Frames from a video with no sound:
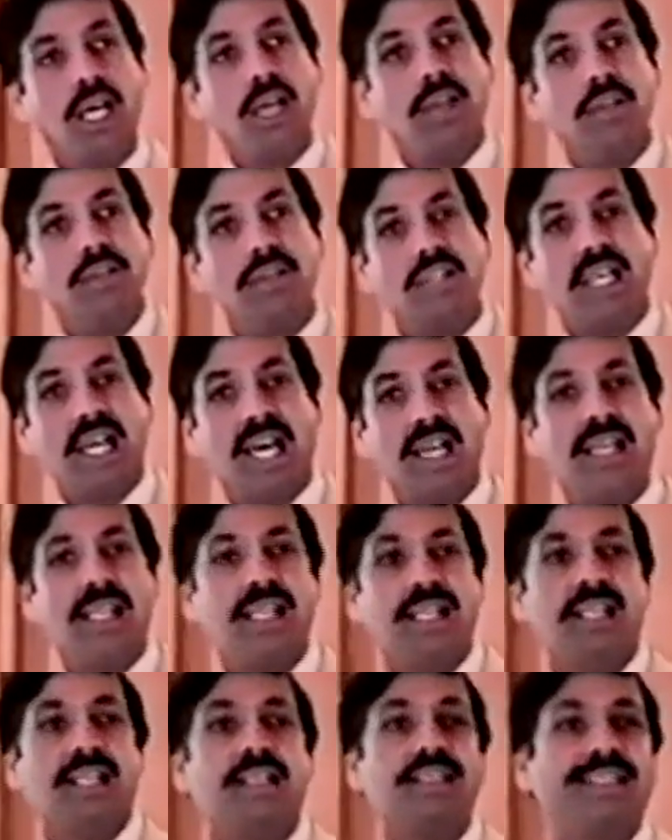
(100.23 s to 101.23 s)
the
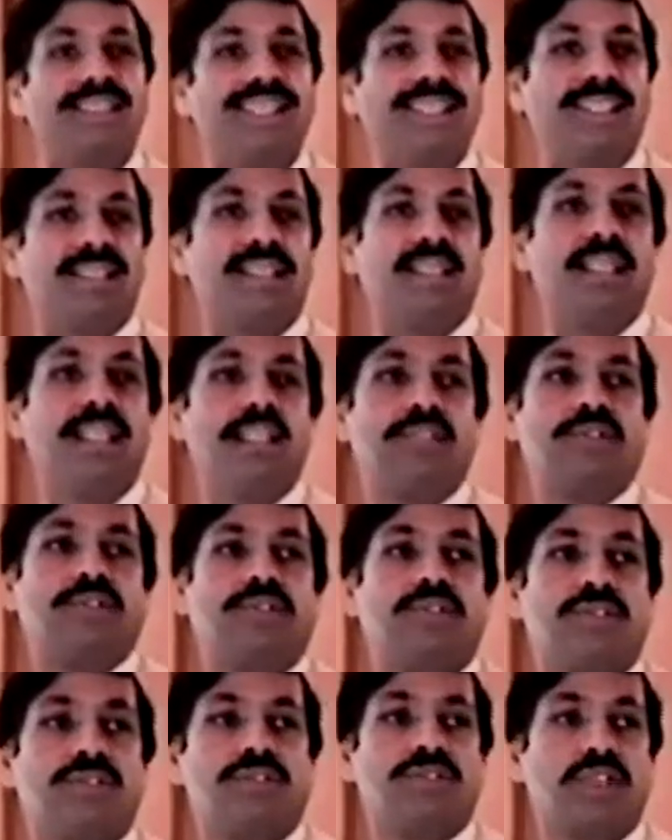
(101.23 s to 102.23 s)
analytical techniques for
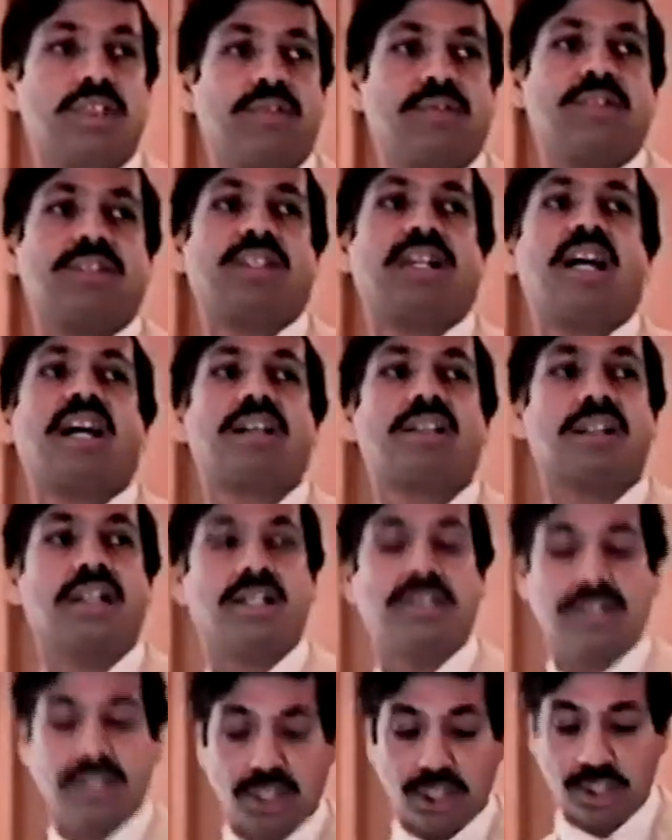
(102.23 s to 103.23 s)
surface
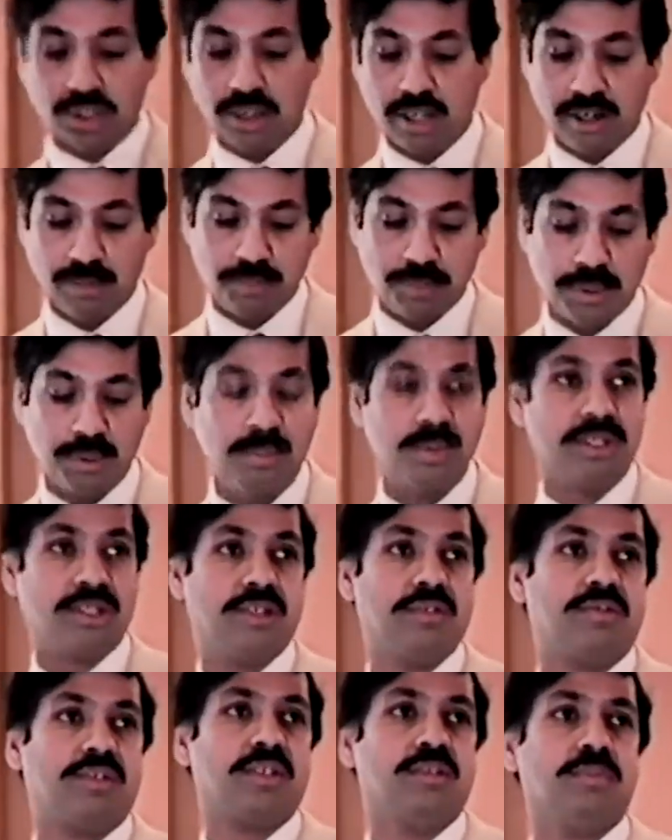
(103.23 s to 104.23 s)
characterization are primitive
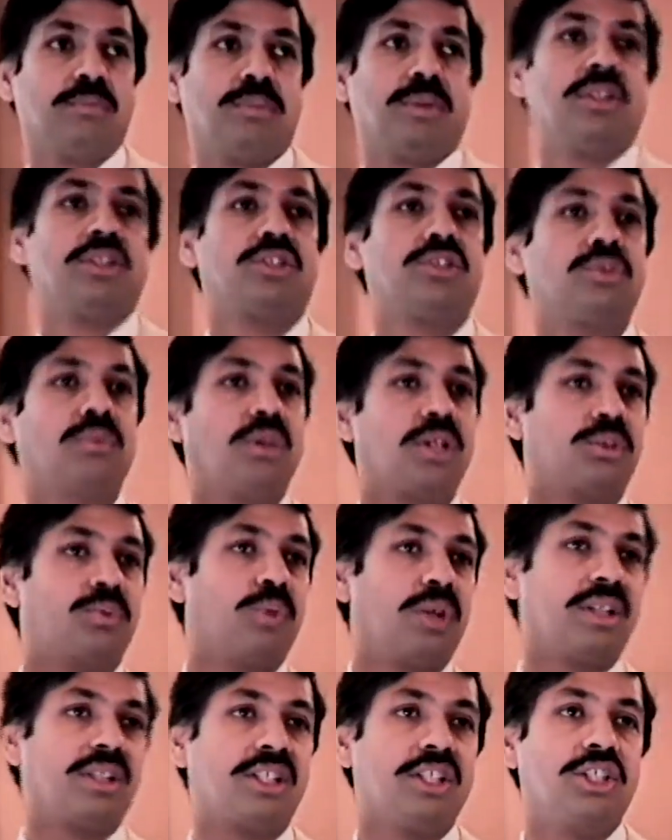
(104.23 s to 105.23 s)
compared to what one
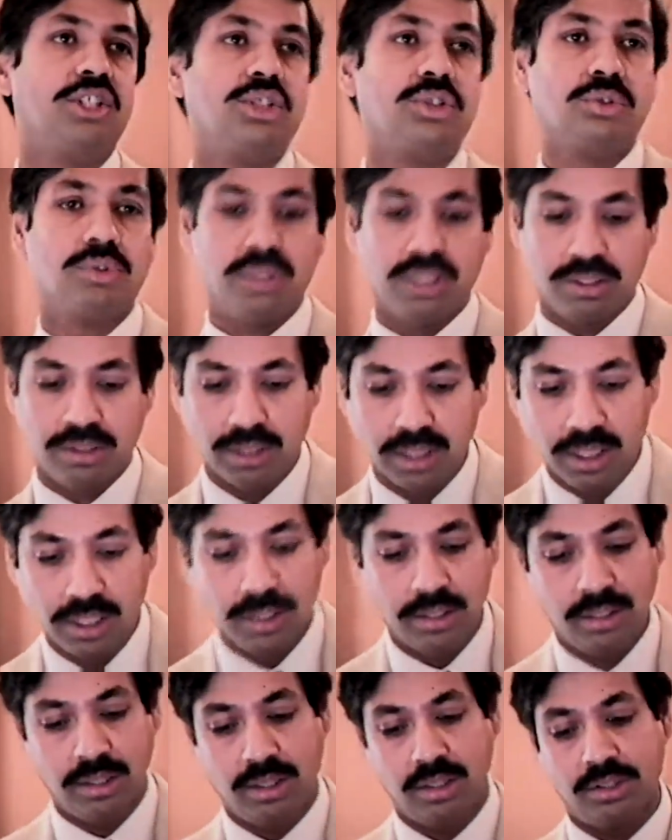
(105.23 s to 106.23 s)
can do in, in,
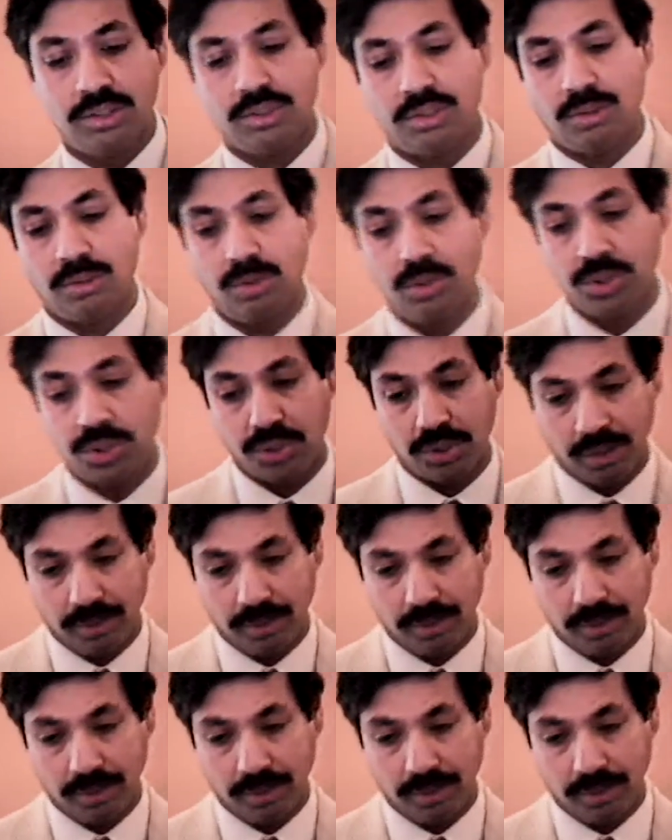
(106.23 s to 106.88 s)
in solution.